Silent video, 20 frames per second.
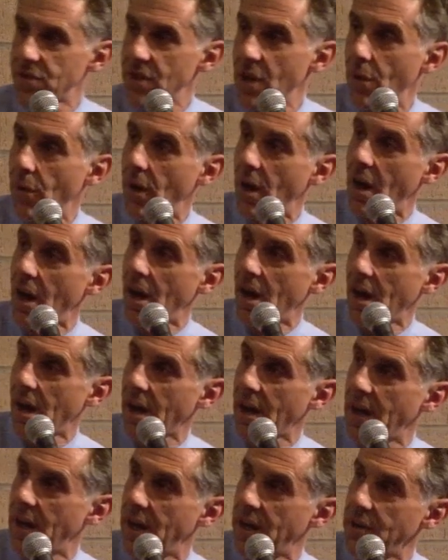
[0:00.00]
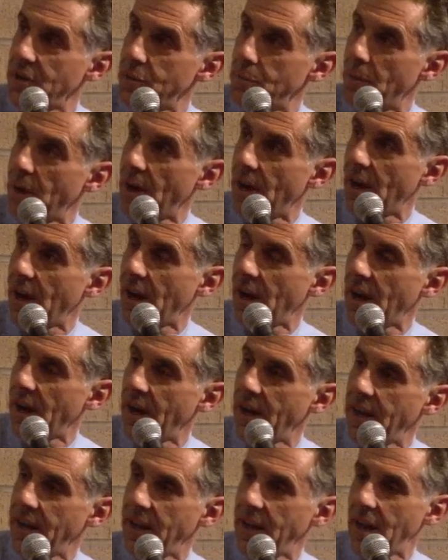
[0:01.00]
So orange bar
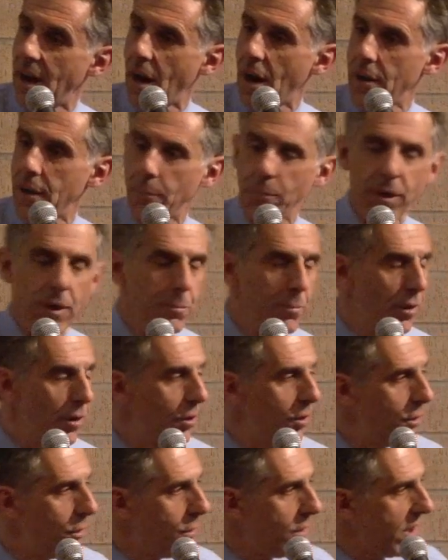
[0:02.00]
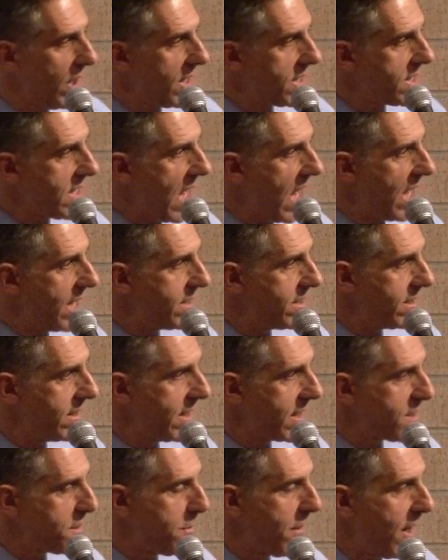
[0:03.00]
are the people who were assigned to the
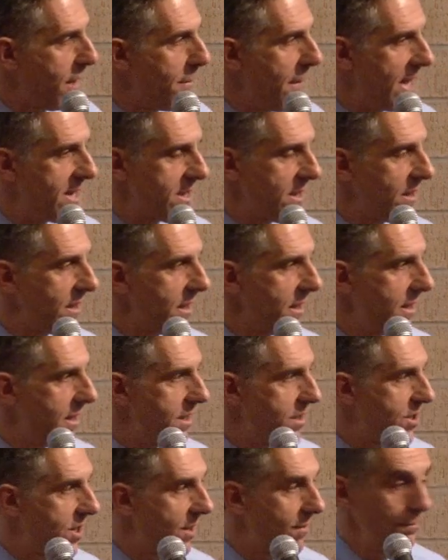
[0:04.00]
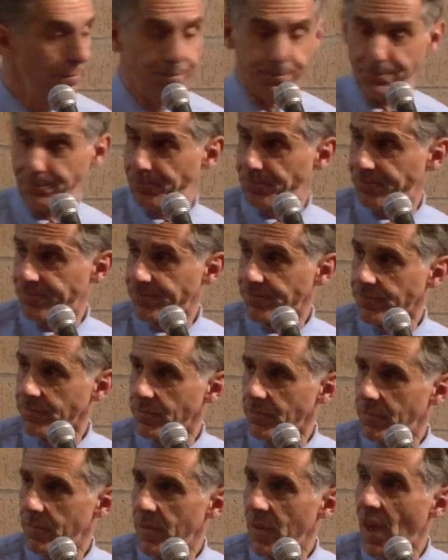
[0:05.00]
experimental condition,
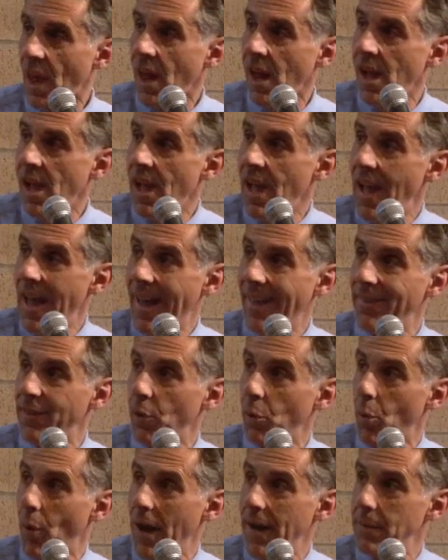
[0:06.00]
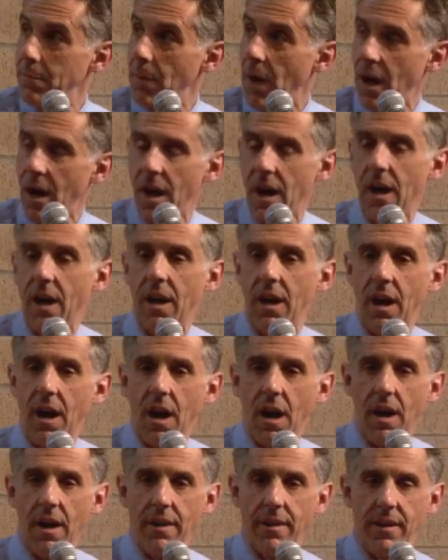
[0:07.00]
and the white bar
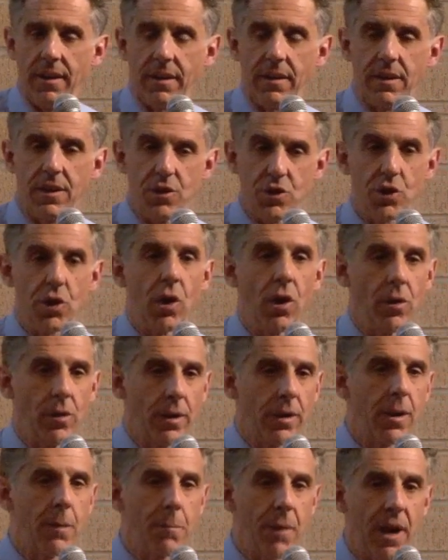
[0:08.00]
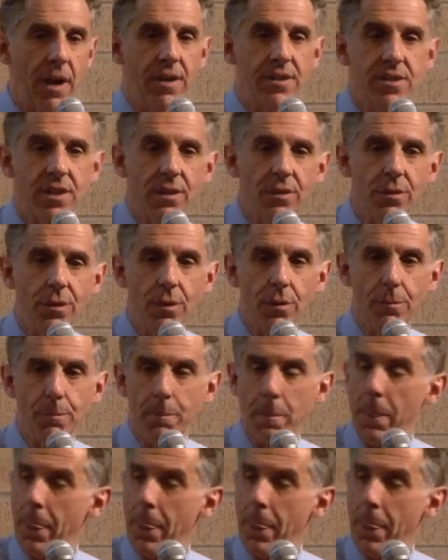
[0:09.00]
are the control or comparison group.